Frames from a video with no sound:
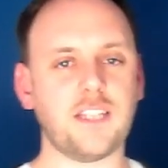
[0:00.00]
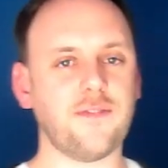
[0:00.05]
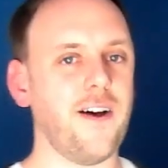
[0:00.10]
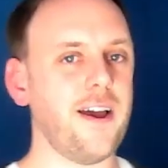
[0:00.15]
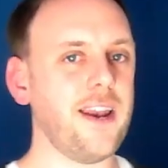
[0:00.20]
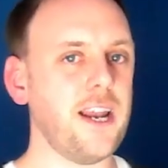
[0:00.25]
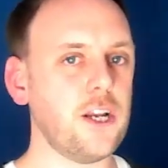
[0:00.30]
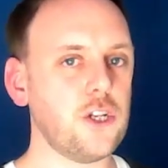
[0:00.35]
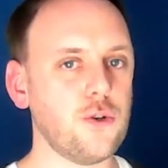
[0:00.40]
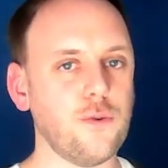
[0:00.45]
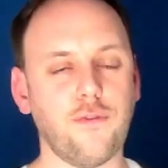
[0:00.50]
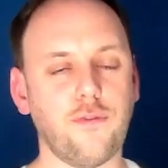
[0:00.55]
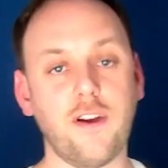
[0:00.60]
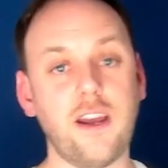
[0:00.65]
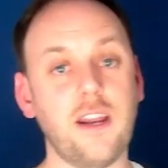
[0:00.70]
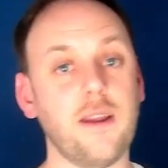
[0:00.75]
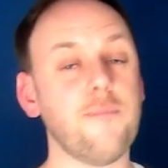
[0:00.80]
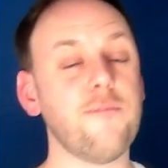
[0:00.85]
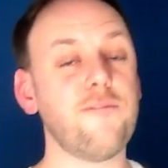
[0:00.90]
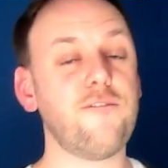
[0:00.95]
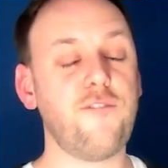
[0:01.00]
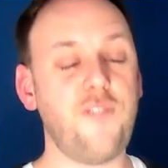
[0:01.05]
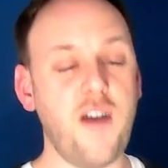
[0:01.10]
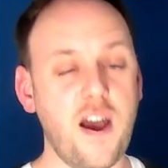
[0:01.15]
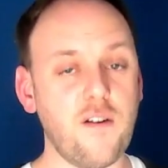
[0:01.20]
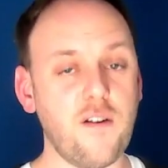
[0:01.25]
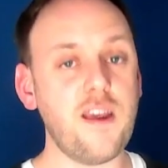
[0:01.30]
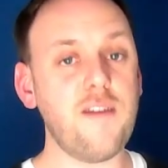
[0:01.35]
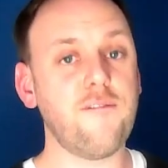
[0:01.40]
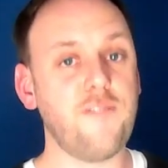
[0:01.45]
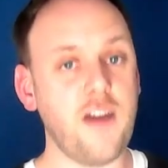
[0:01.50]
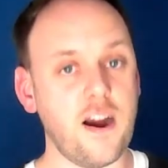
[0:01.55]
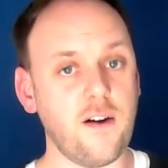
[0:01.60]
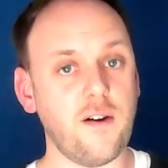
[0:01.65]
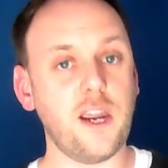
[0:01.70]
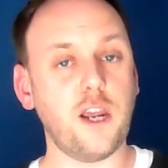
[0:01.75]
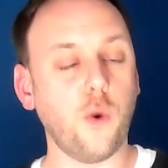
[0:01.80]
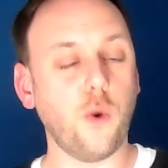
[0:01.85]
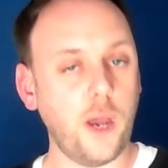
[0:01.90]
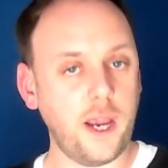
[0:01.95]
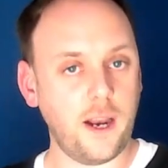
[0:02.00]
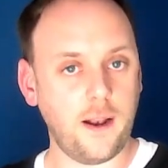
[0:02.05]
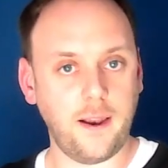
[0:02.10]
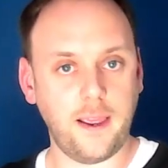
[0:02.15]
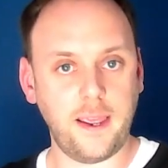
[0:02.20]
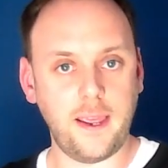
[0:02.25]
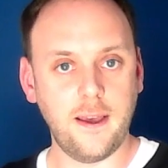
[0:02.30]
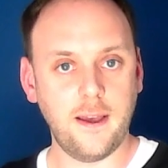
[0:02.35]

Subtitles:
financial freedom very, very quickly.